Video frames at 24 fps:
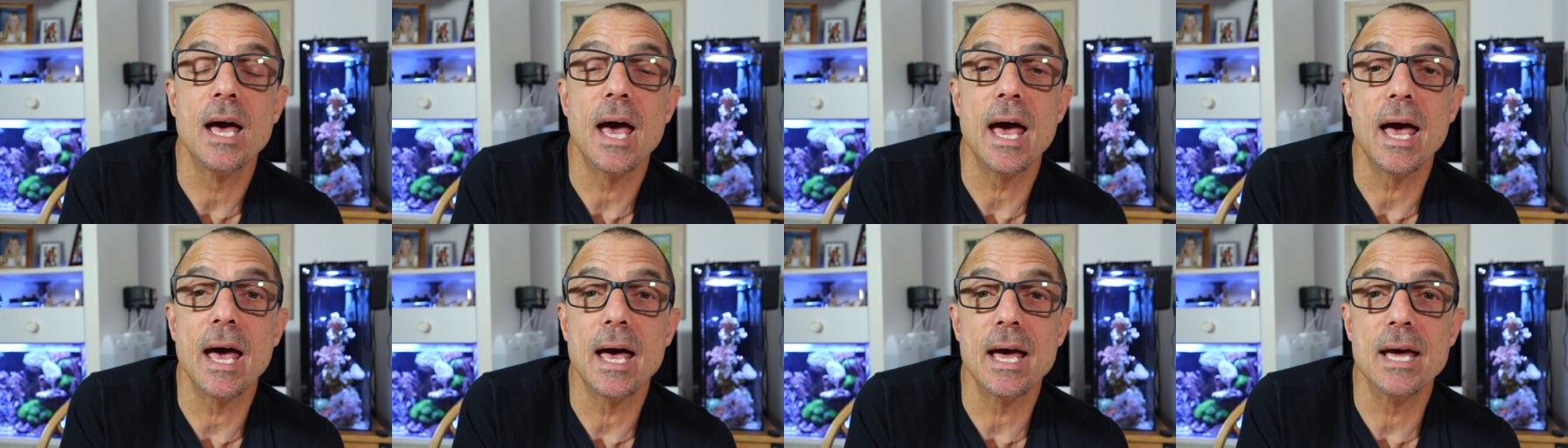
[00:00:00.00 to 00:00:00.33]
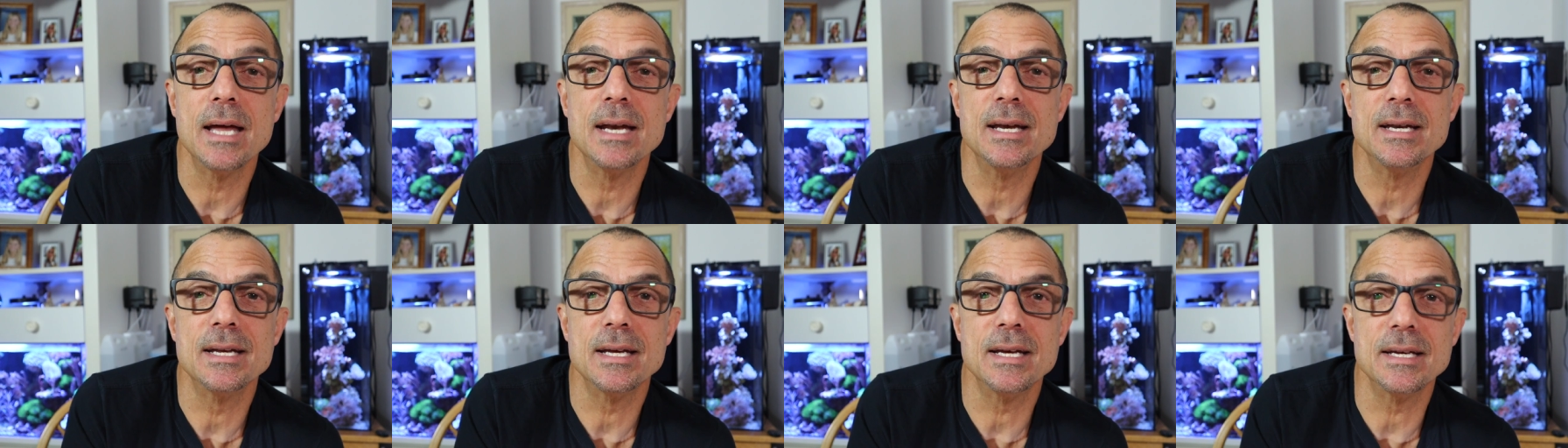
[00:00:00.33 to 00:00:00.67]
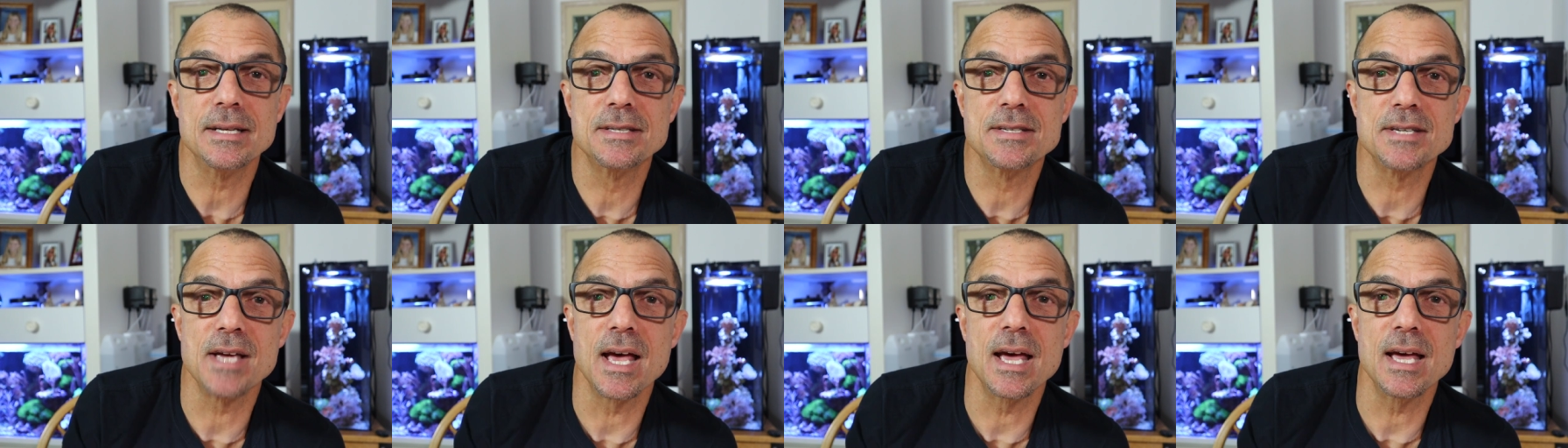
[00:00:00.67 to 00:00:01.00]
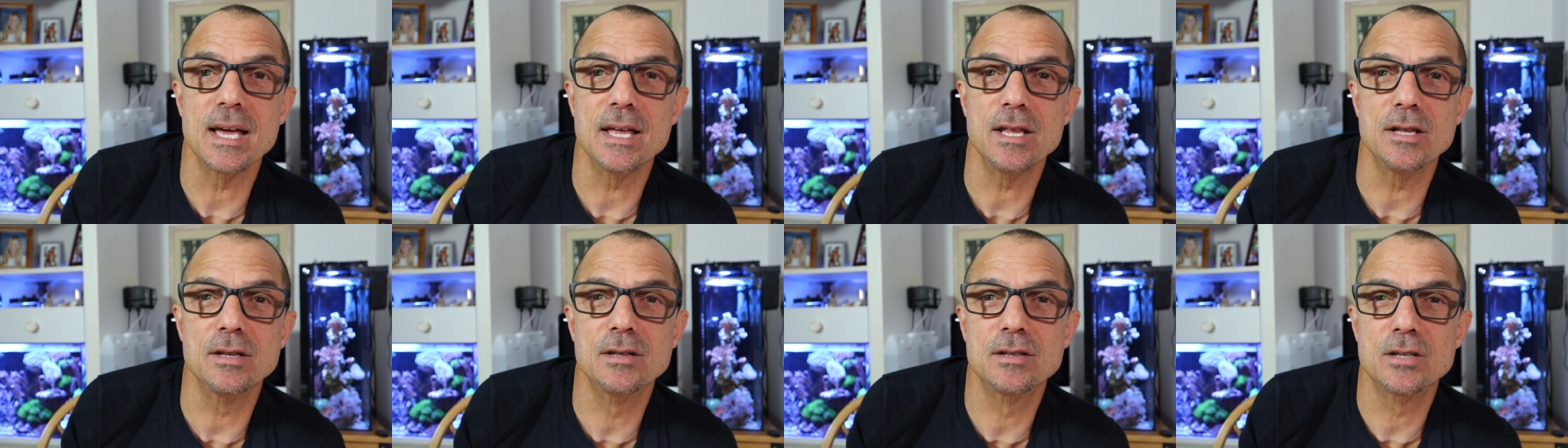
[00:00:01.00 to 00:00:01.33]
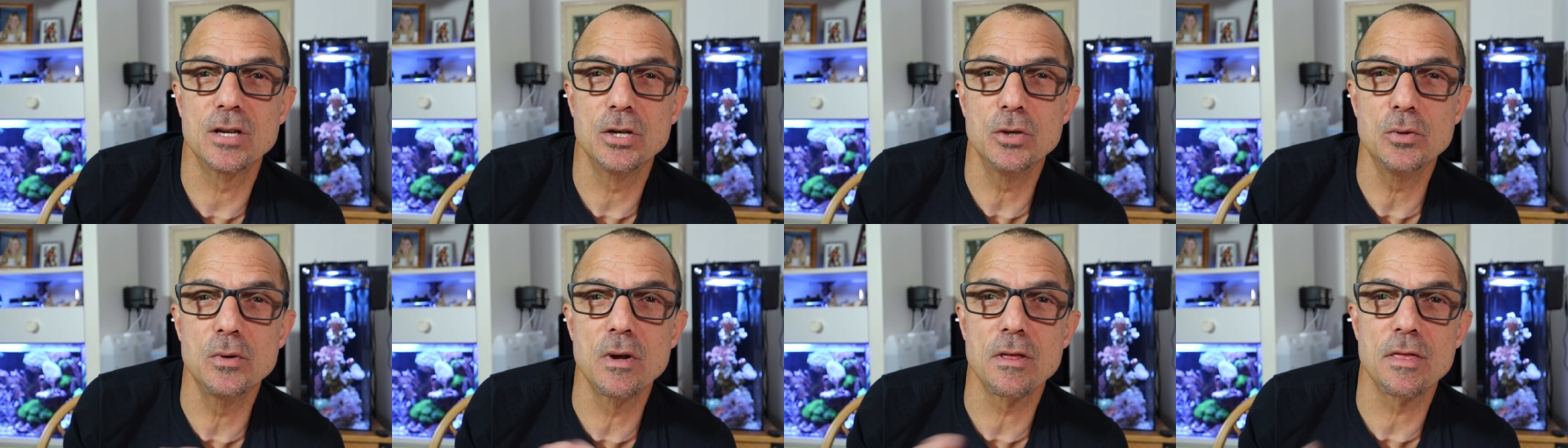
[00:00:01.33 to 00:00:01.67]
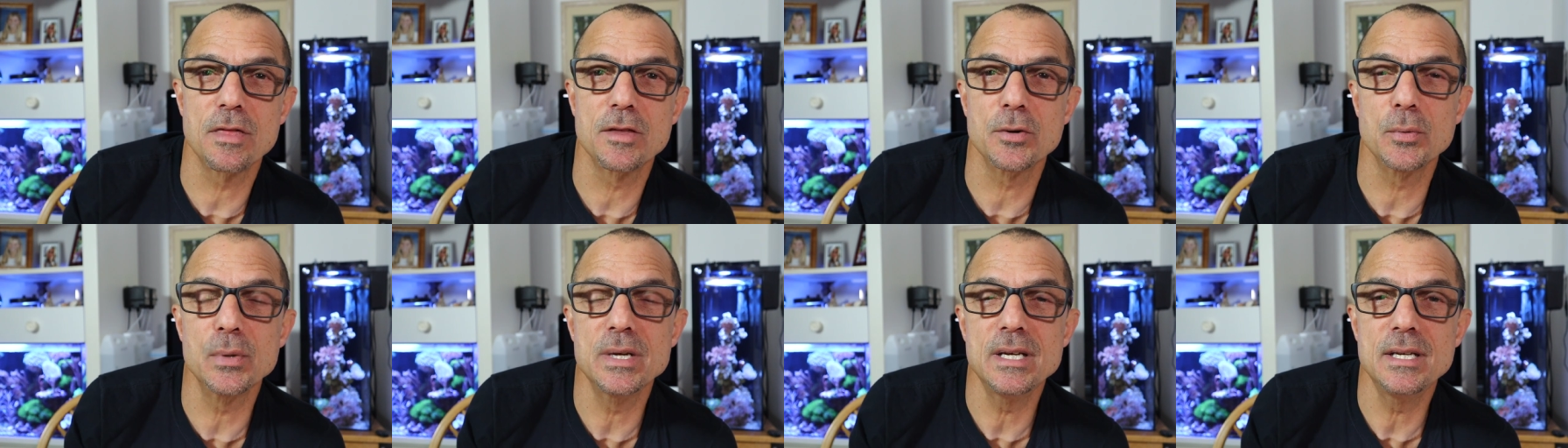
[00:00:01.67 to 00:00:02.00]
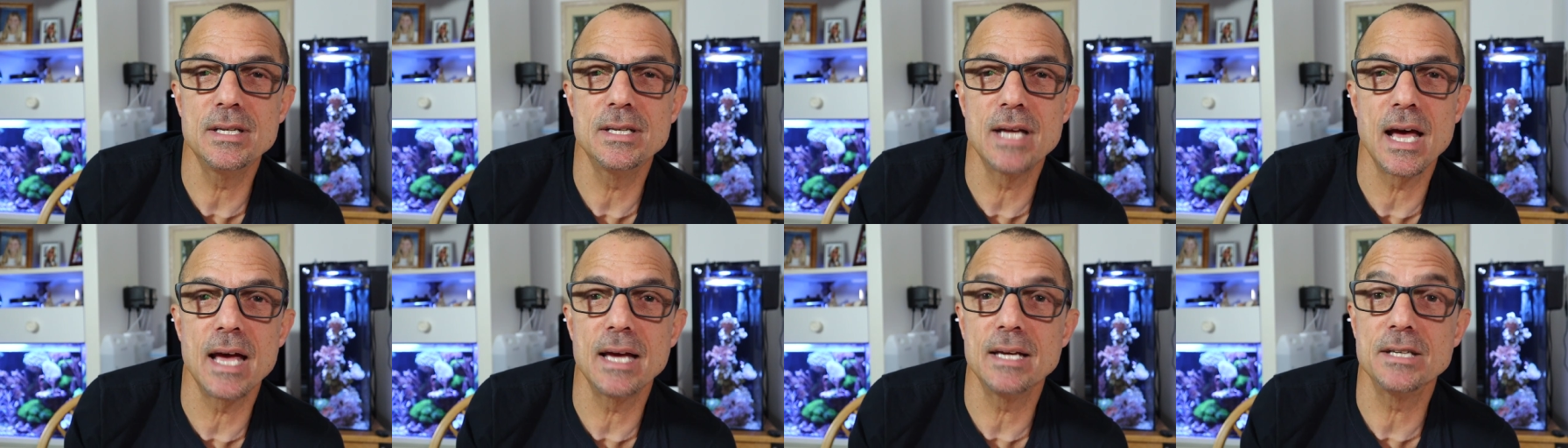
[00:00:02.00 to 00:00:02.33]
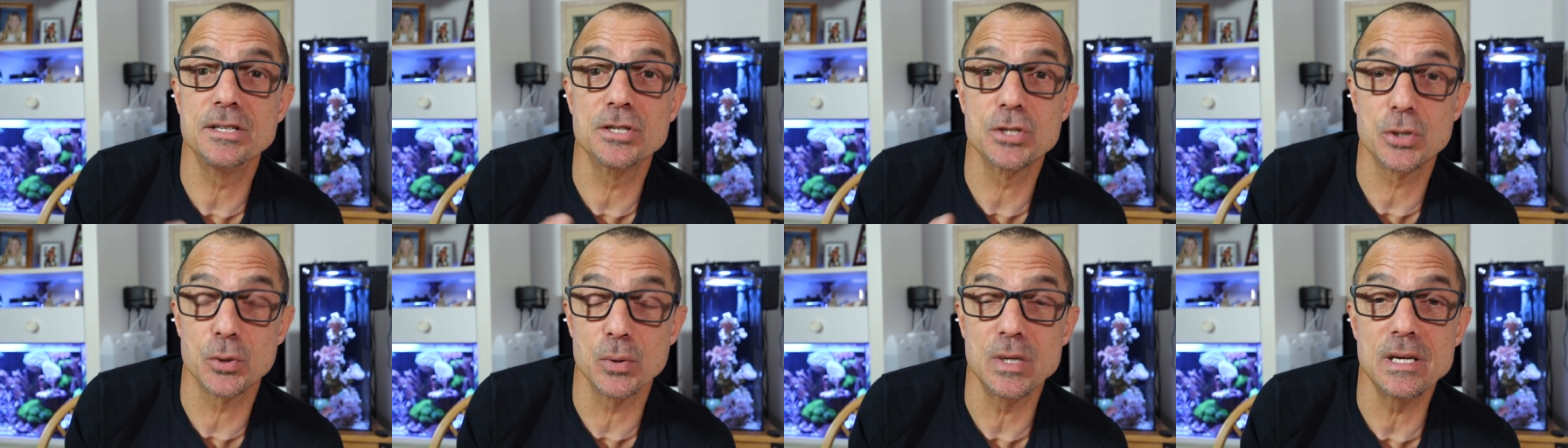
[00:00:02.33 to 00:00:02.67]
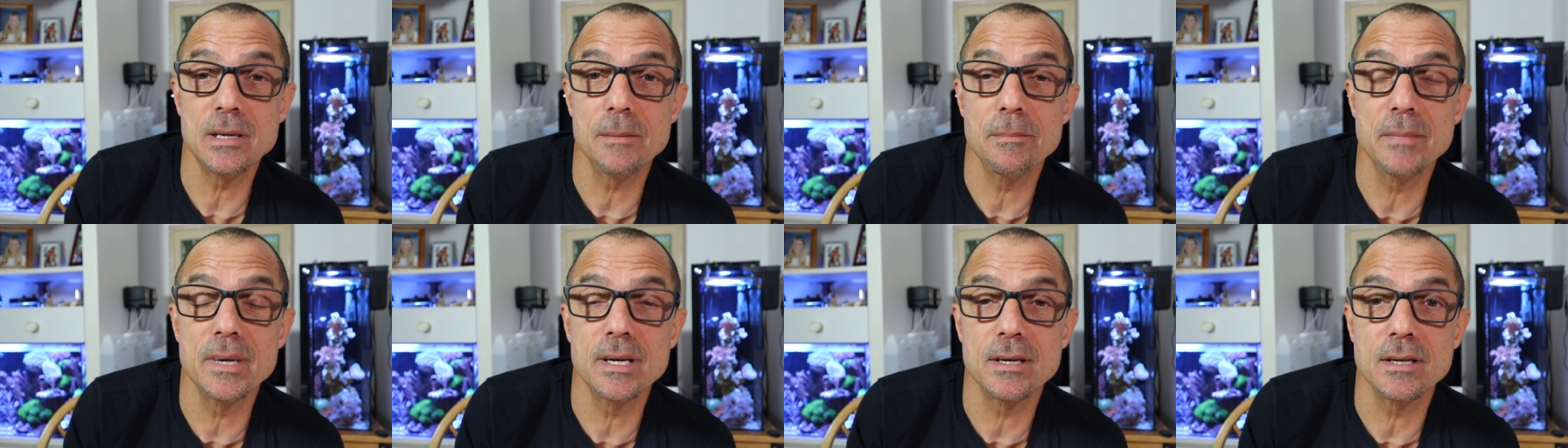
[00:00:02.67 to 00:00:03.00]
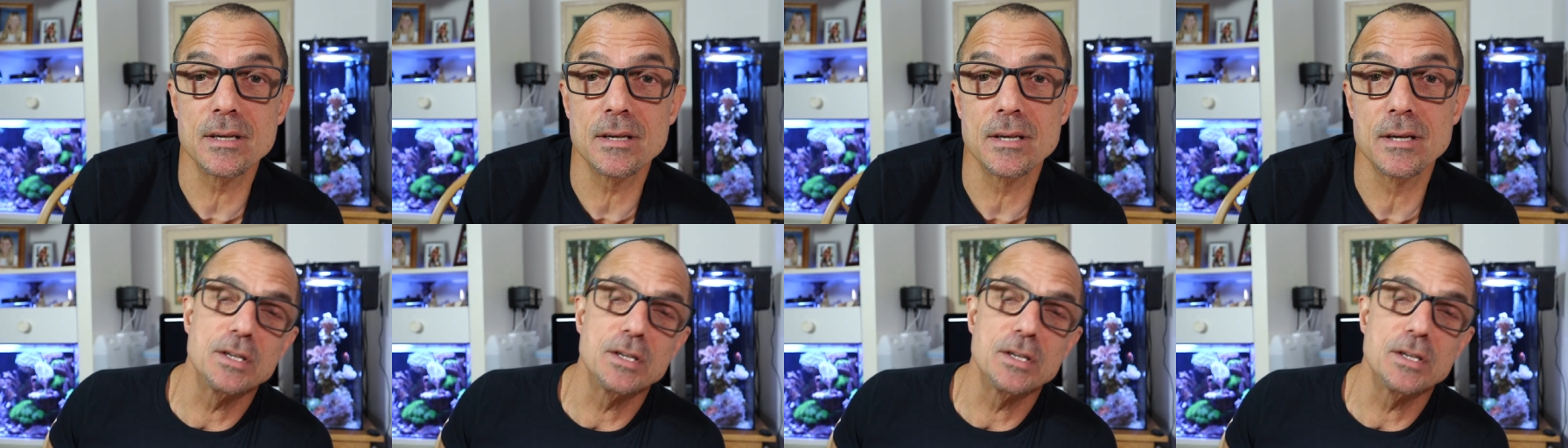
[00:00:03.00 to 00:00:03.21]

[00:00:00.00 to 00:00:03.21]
And it's a 2 to 3 day treatment.